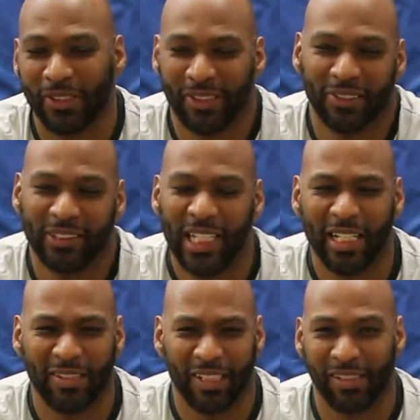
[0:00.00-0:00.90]
So
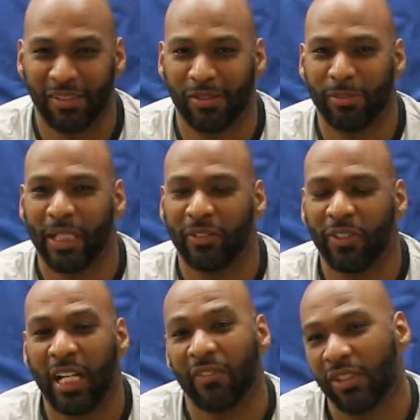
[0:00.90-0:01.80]
I'd say since about
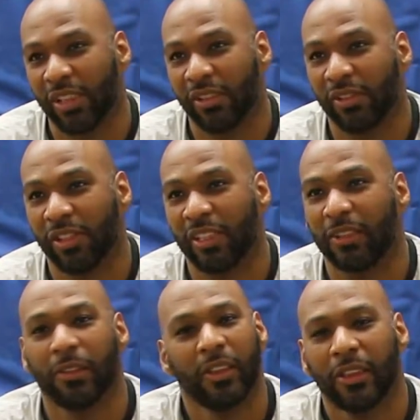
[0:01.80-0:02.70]
5 or 6 years
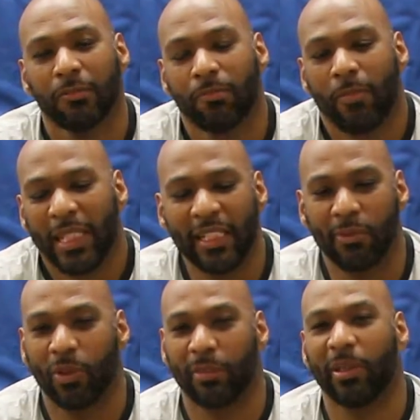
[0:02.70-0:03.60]
old, he
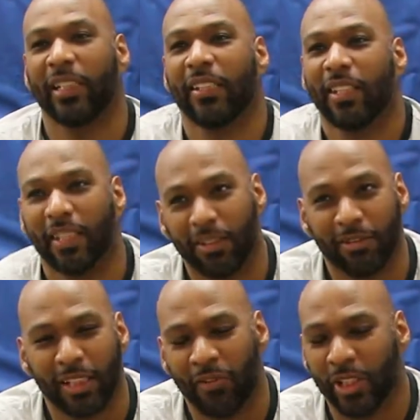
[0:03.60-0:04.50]
didn't want to play anything
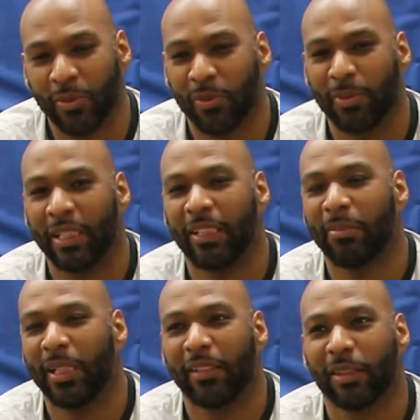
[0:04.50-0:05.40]
else. Everything was
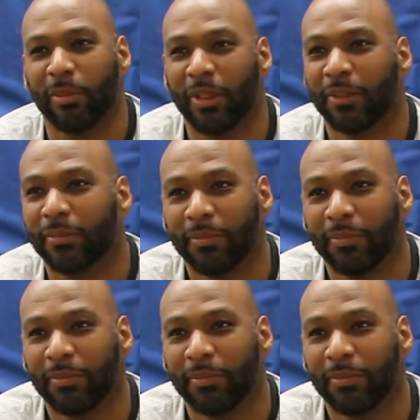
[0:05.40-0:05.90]
basketball.